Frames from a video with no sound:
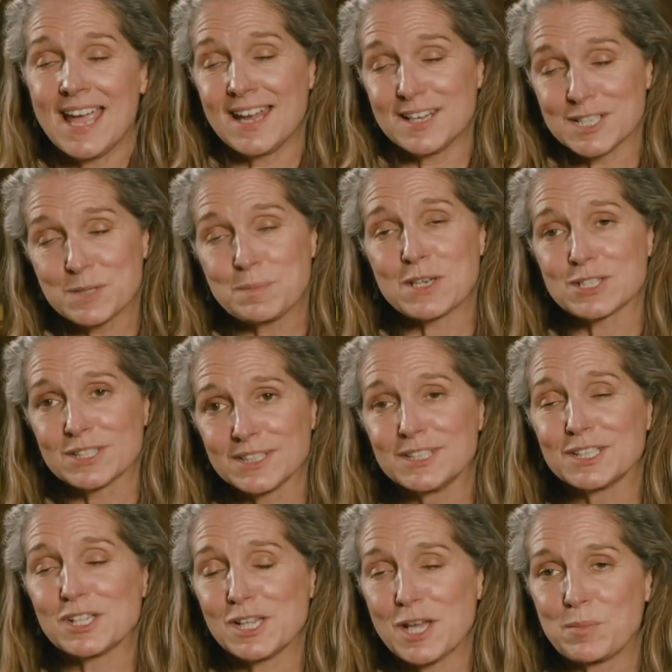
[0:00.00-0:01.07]
and especially
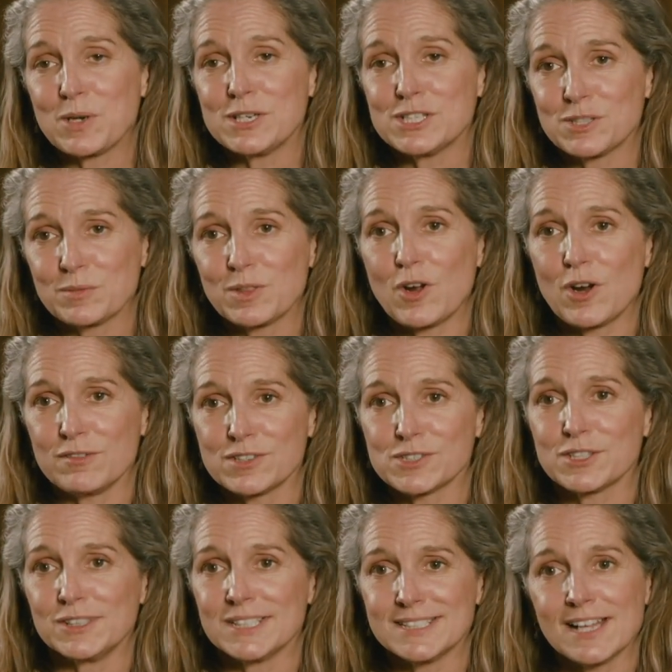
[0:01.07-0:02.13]
the collaboration with
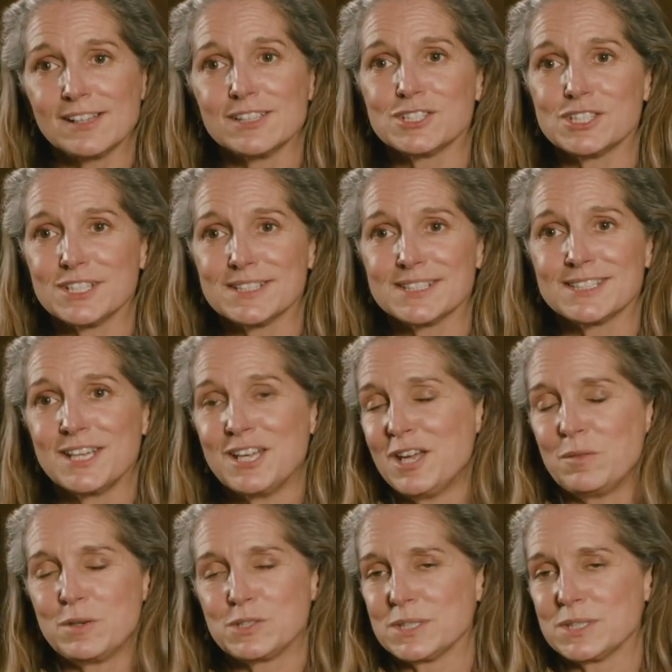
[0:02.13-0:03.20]
artificial intelligence,
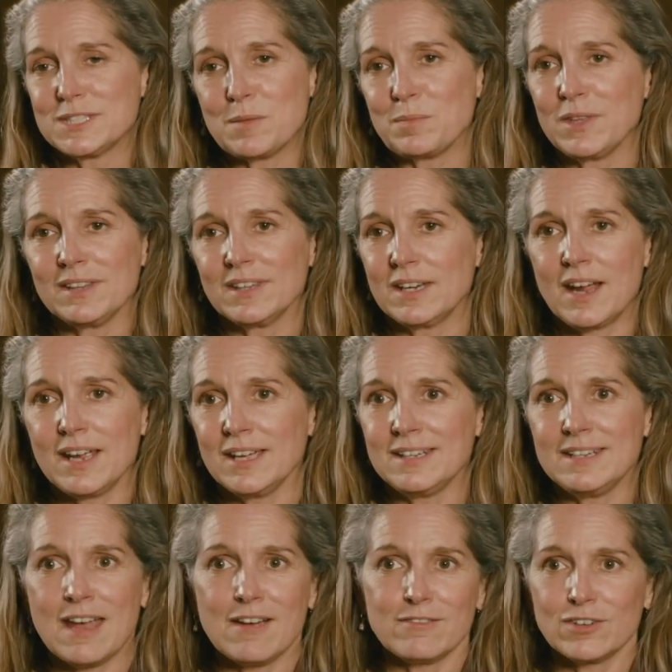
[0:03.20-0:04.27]
which was something that I had
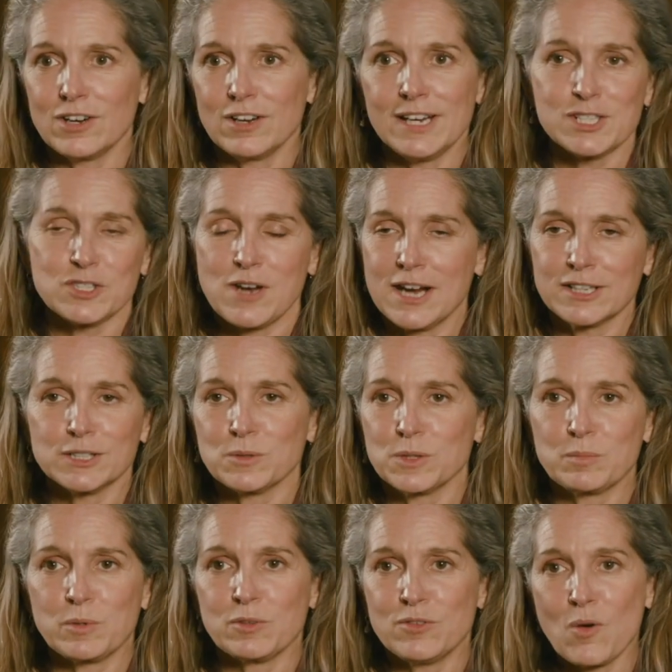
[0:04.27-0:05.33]
never interacted
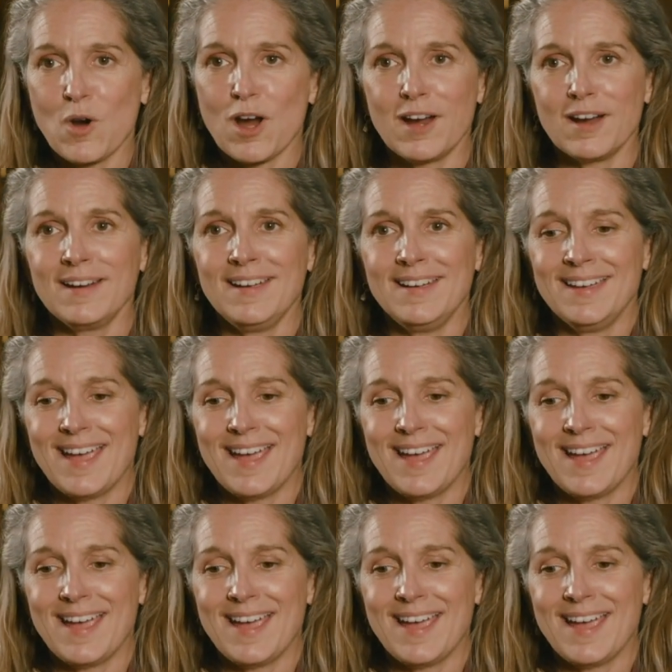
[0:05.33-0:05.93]
with before.